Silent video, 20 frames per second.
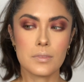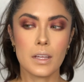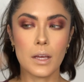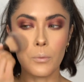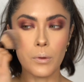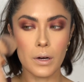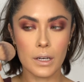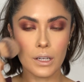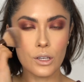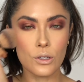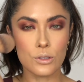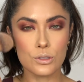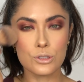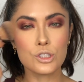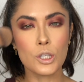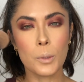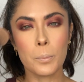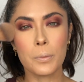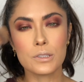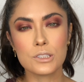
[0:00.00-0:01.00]
And we're gonna go
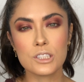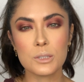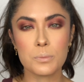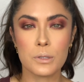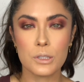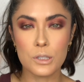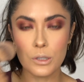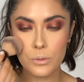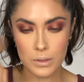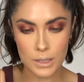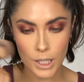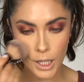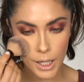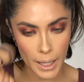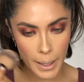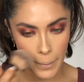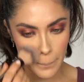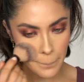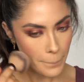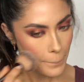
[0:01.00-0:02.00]
super, super nude with the
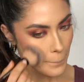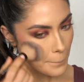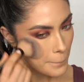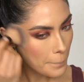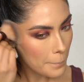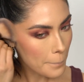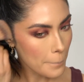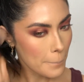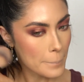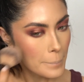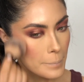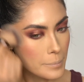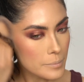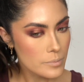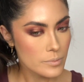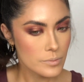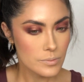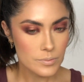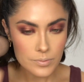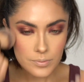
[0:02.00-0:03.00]
lip
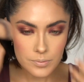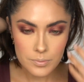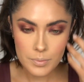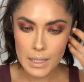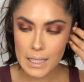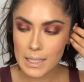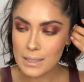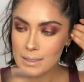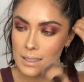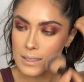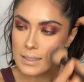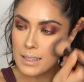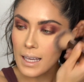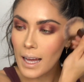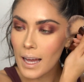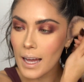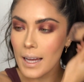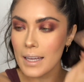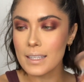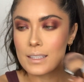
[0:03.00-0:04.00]
because this
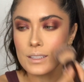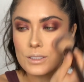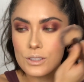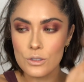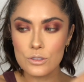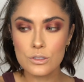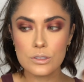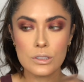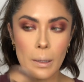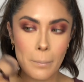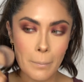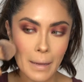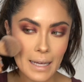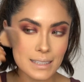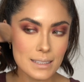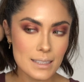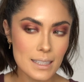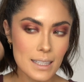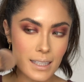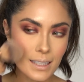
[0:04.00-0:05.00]
eye is so
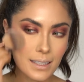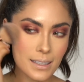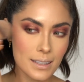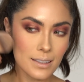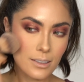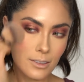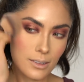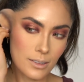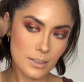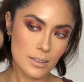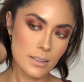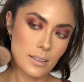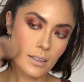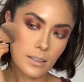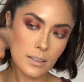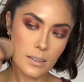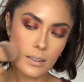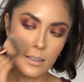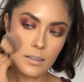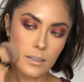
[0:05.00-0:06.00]
dramatic
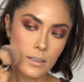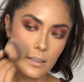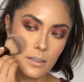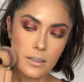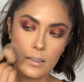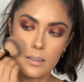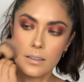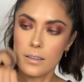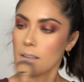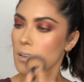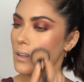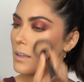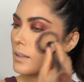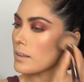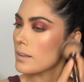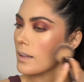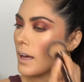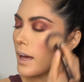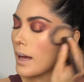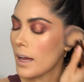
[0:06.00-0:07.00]

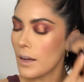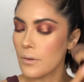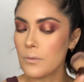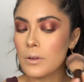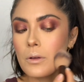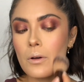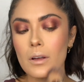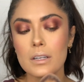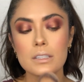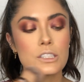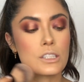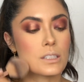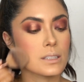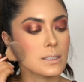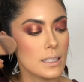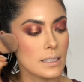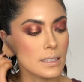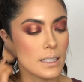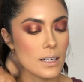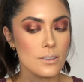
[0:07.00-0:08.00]
that I really want it to just
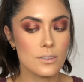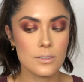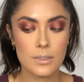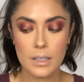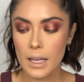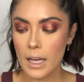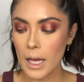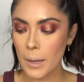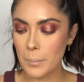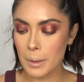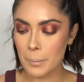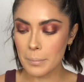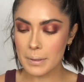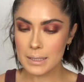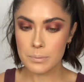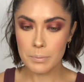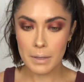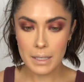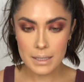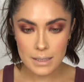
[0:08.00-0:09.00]
stand out. I'm gonna
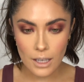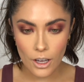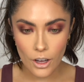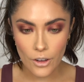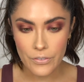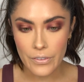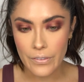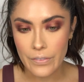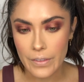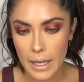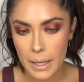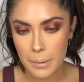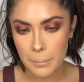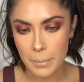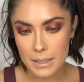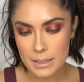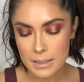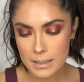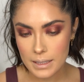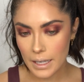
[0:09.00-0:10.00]
mist myself and then
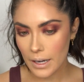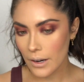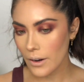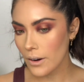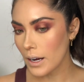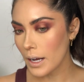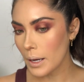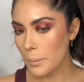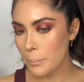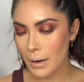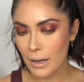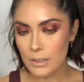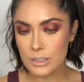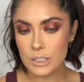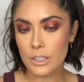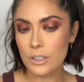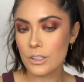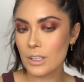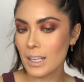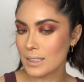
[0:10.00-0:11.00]
mascara, brow
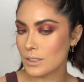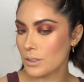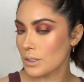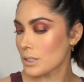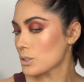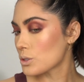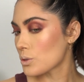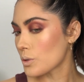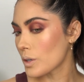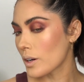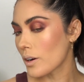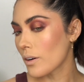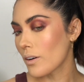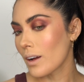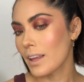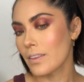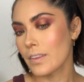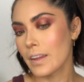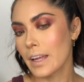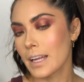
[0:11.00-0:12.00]
gel, you guys know the drill,
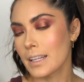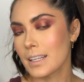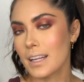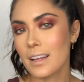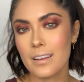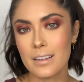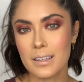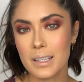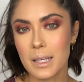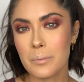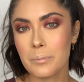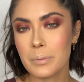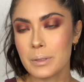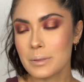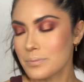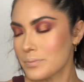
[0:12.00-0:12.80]
and then the lip.